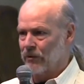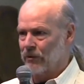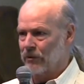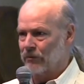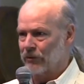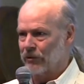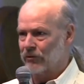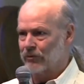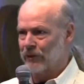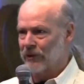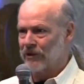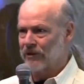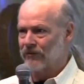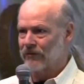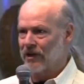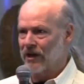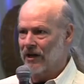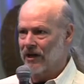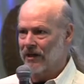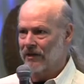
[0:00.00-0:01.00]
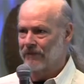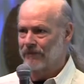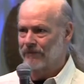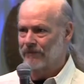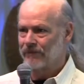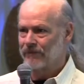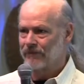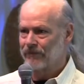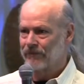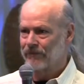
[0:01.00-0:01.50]
When we speak of
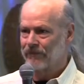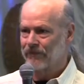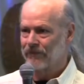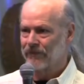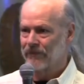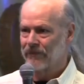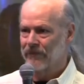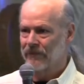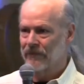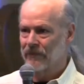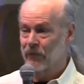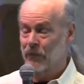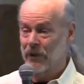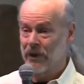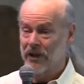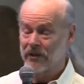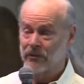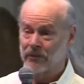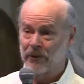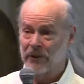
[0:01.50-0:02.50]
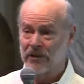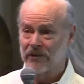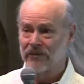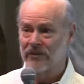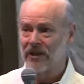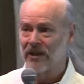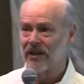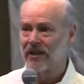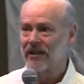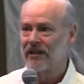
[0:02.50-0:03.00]
God, when I speak
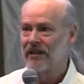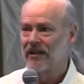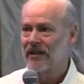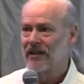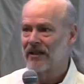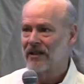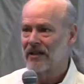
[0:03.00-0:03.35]
of God,